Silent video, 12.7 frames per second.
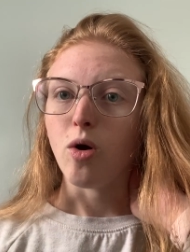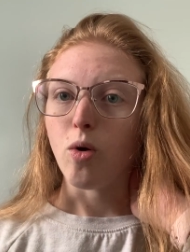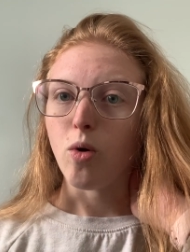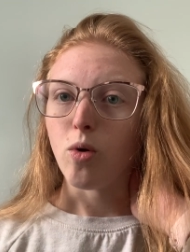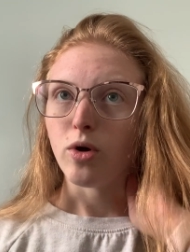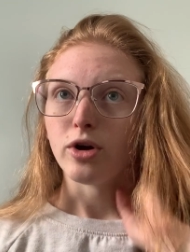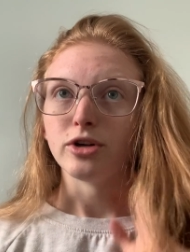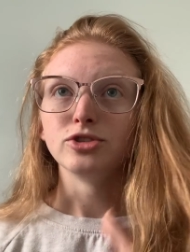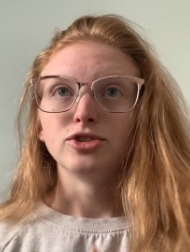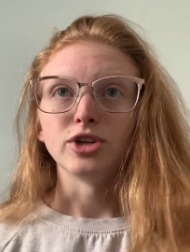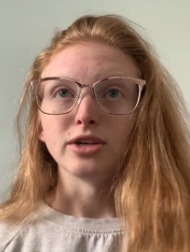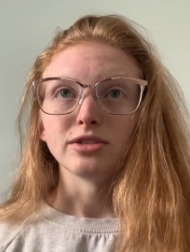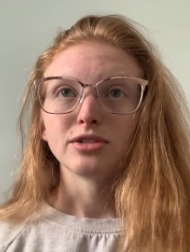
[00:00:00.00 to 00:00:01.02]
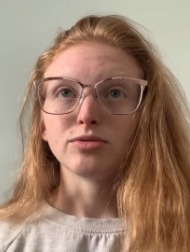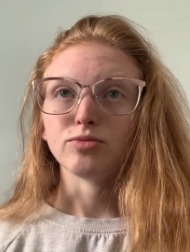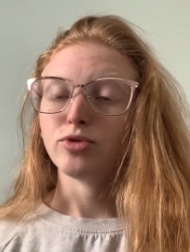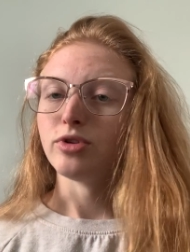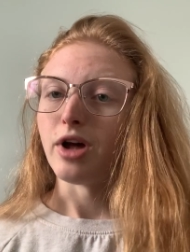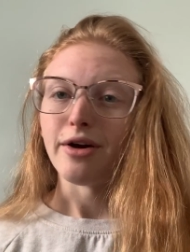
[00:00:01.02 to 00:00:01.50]
or just
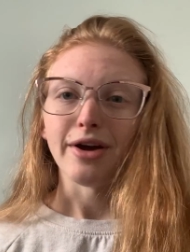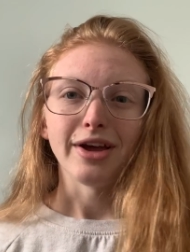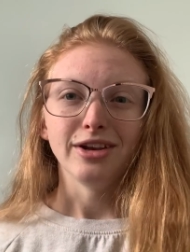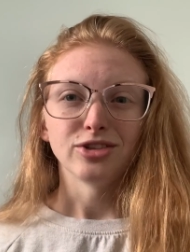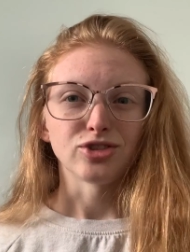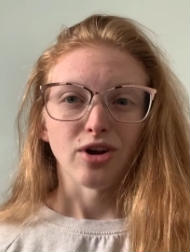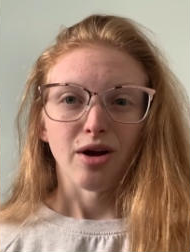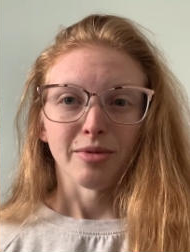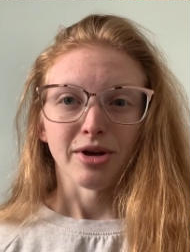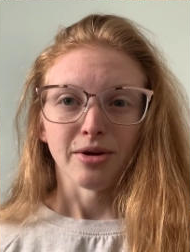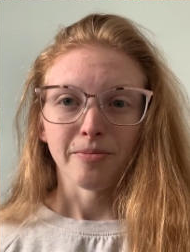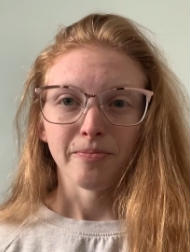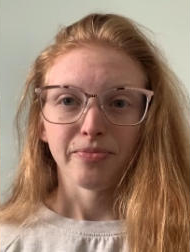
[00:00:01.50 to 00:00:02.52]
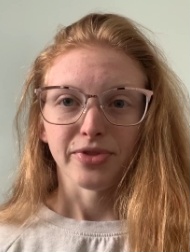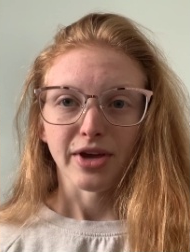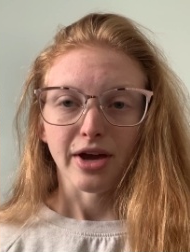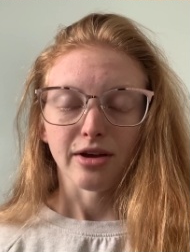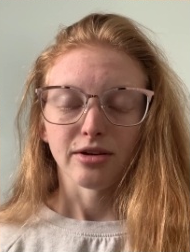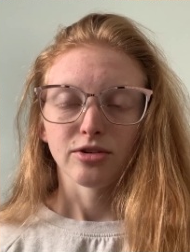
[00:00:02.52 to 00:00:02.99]
rule out any trauma
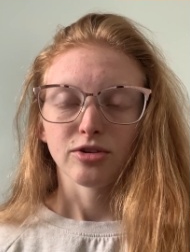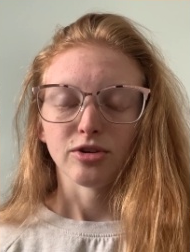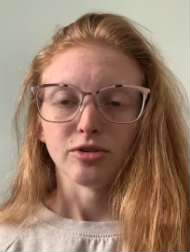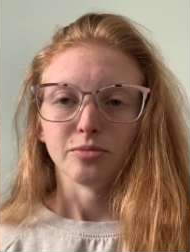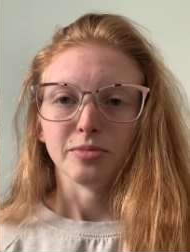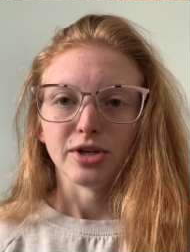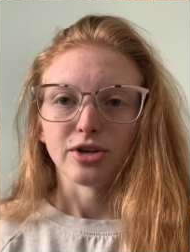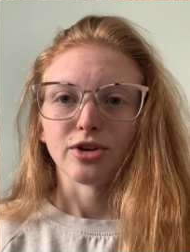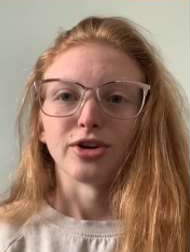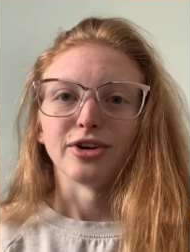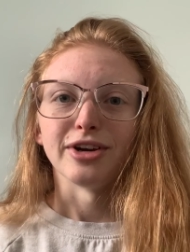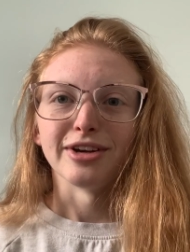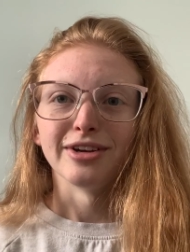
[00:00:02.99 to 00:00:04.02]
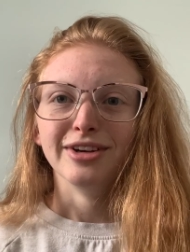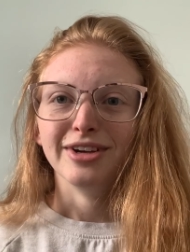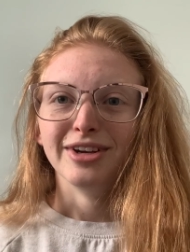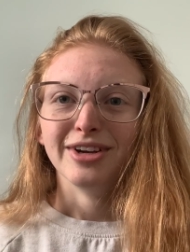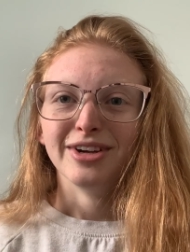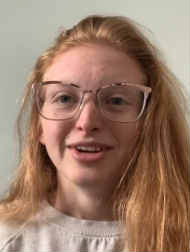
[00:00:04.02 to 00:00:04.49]
that could be occurring.
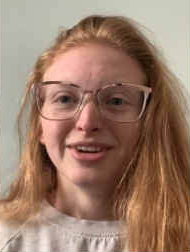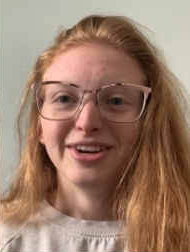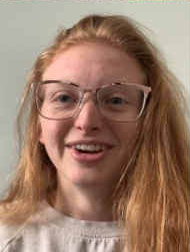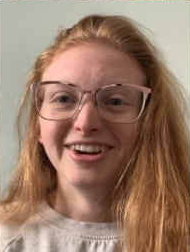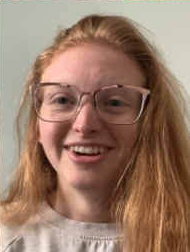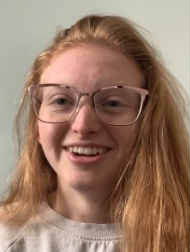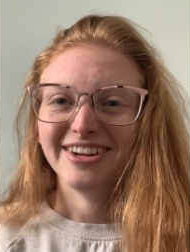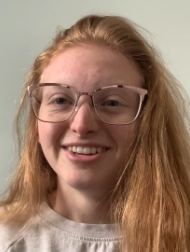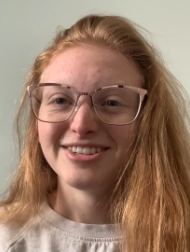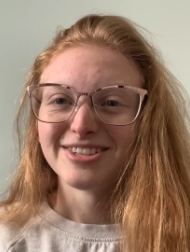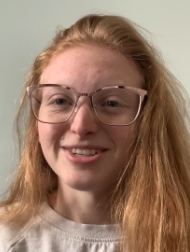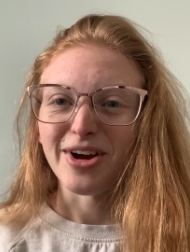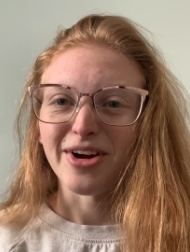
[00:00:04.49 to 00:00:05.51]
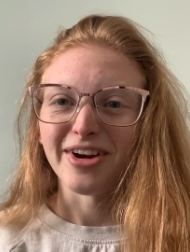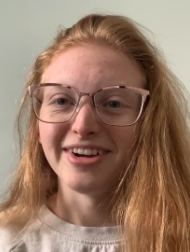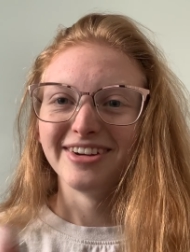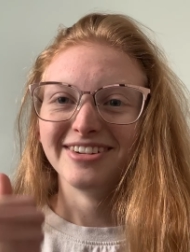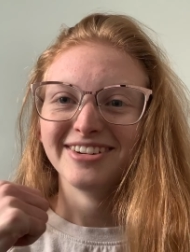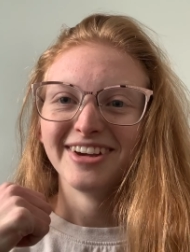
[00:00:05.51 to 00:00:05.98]

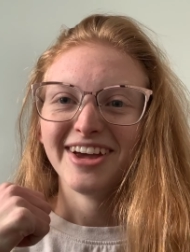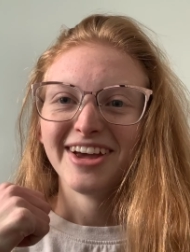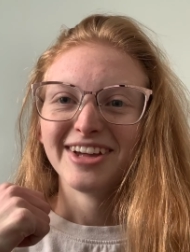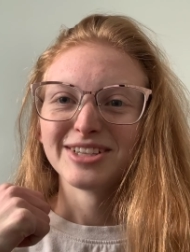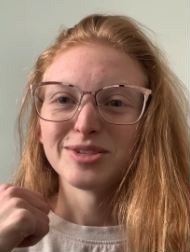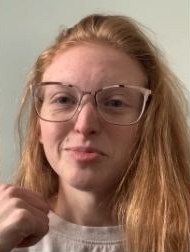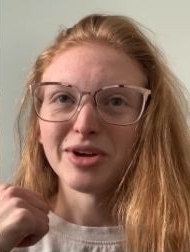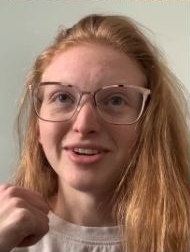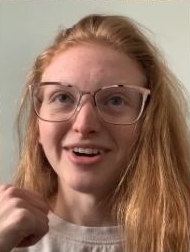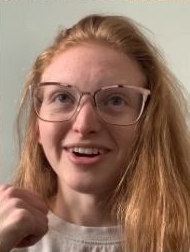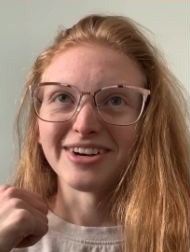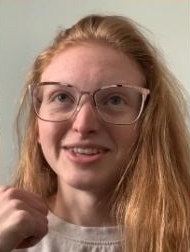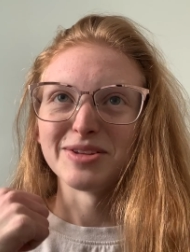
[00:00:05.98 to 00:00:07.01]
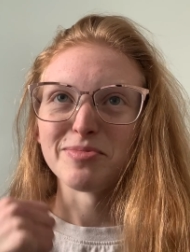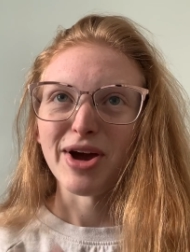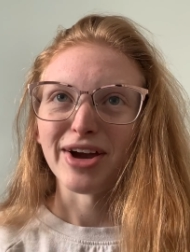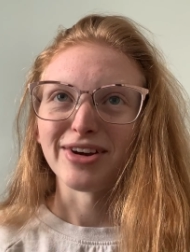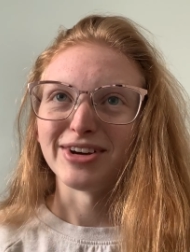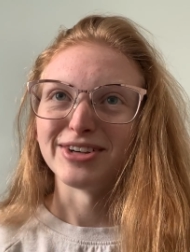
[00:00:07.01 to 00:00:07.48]
Sorry, it's my dog in the
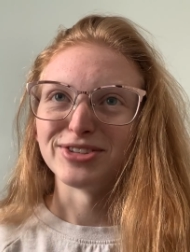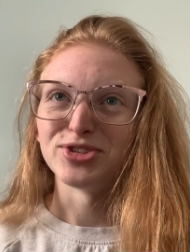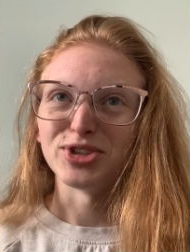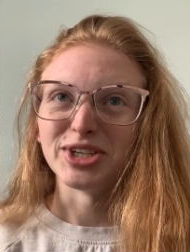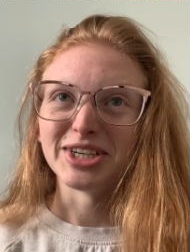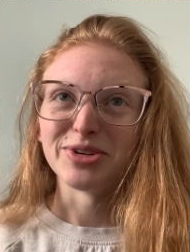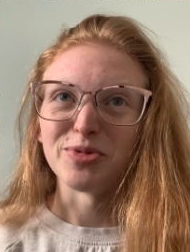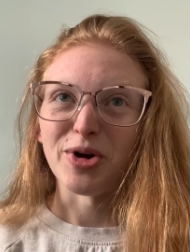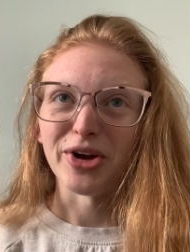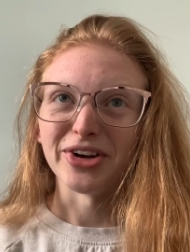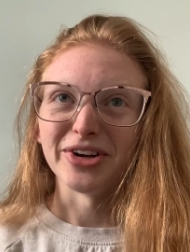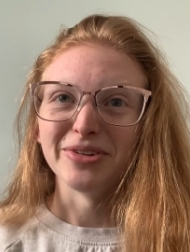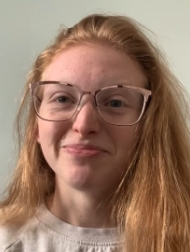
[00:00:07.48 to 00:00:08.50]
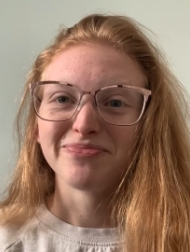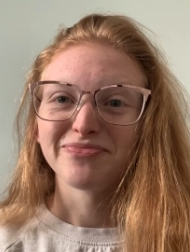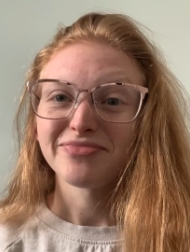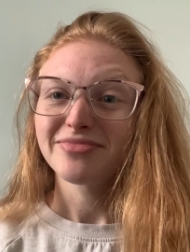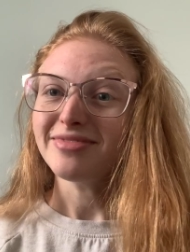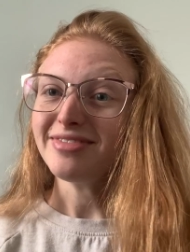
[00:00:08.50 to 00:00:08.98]
background drinking water.
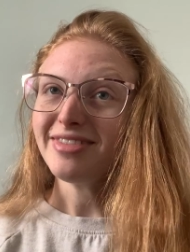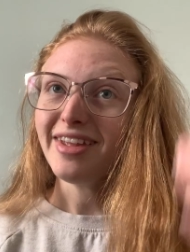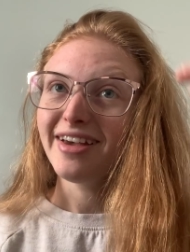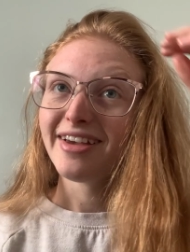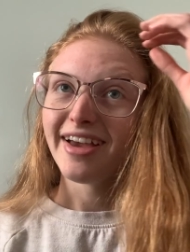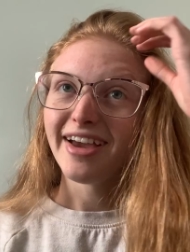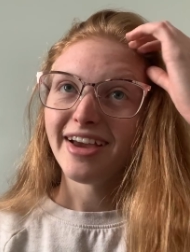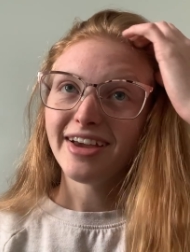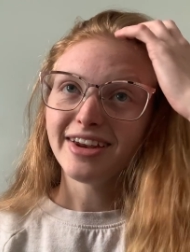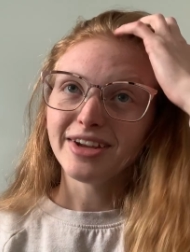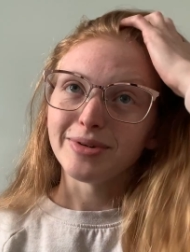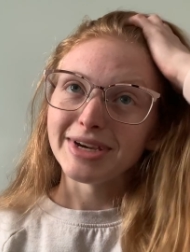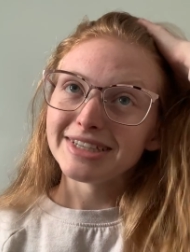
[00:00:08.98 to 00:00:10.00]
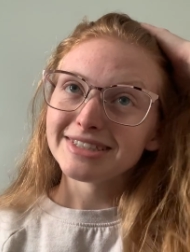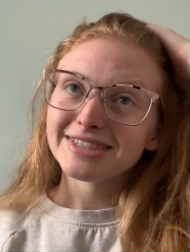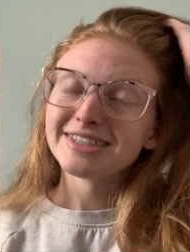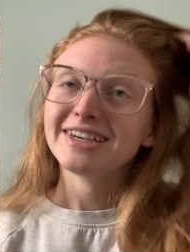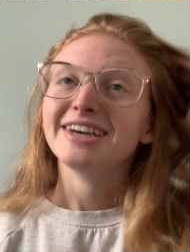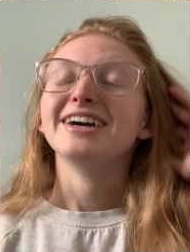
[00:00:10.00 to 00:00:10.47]

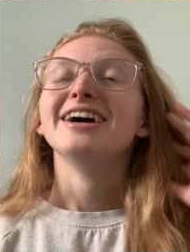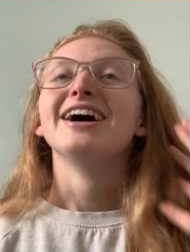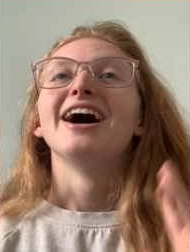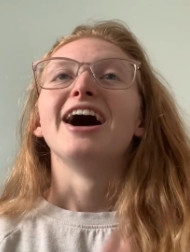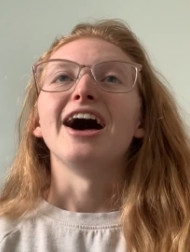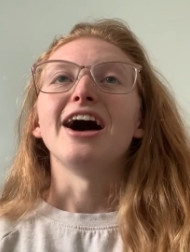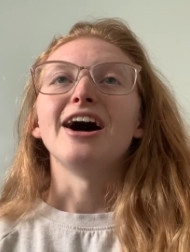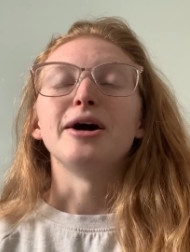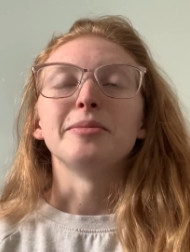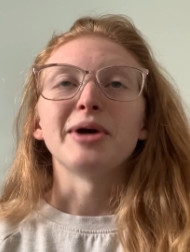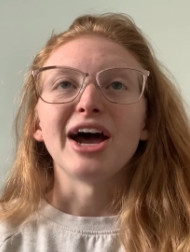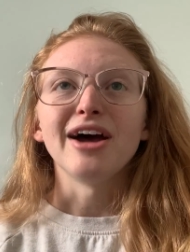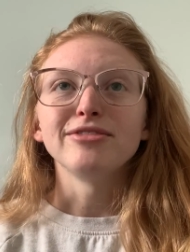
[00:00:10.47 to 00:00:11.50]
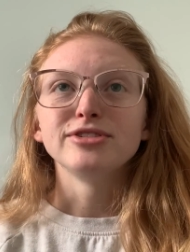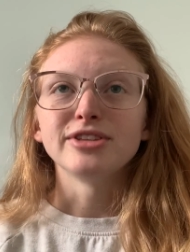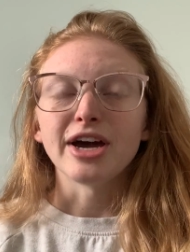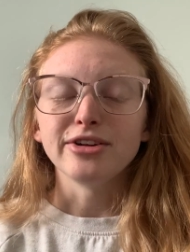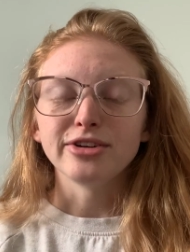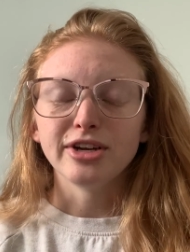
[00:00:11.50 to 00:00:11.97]
Anyways, after
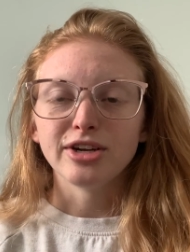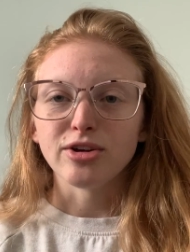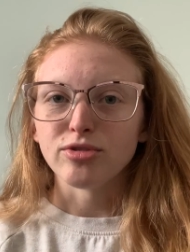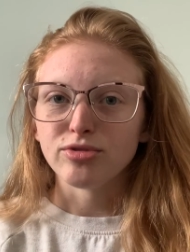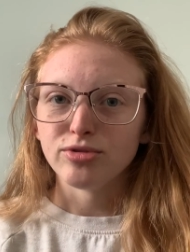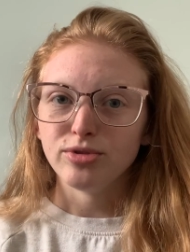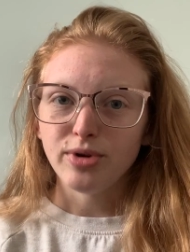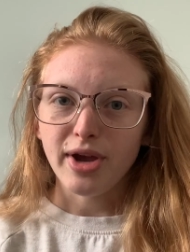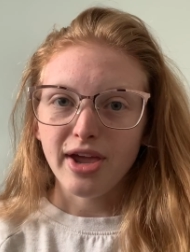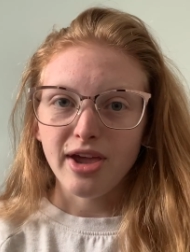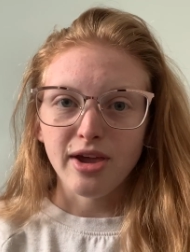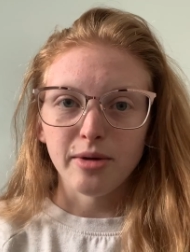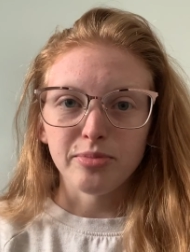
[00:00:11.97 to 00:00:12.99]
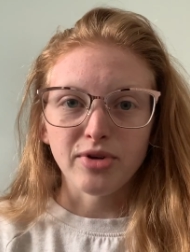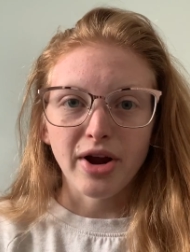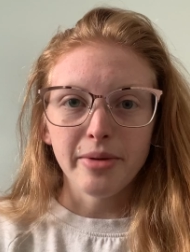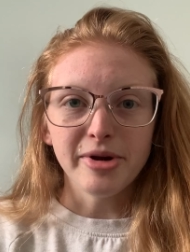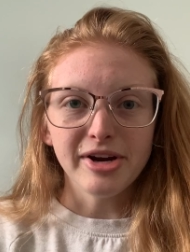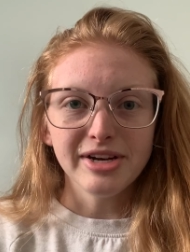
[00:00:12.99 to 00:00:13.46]
that, you're going to go through a
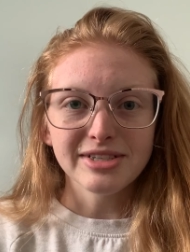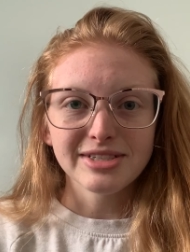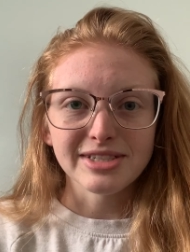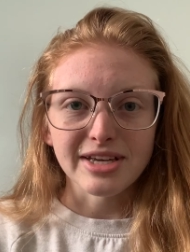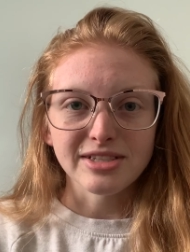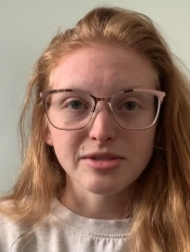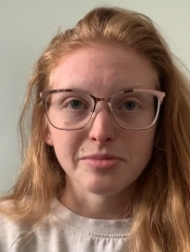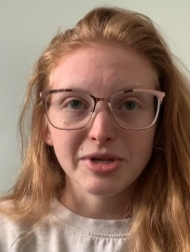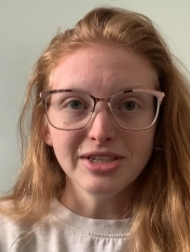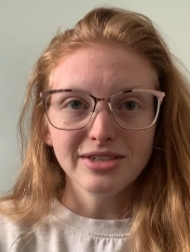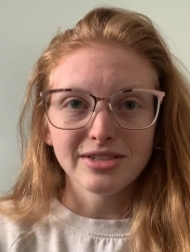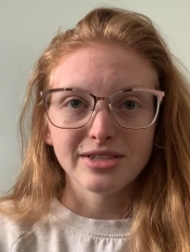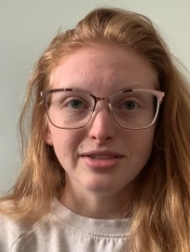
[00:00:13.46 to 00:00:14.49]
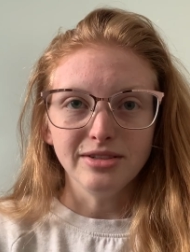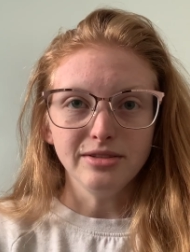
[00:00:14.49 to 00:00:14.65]
primary assessment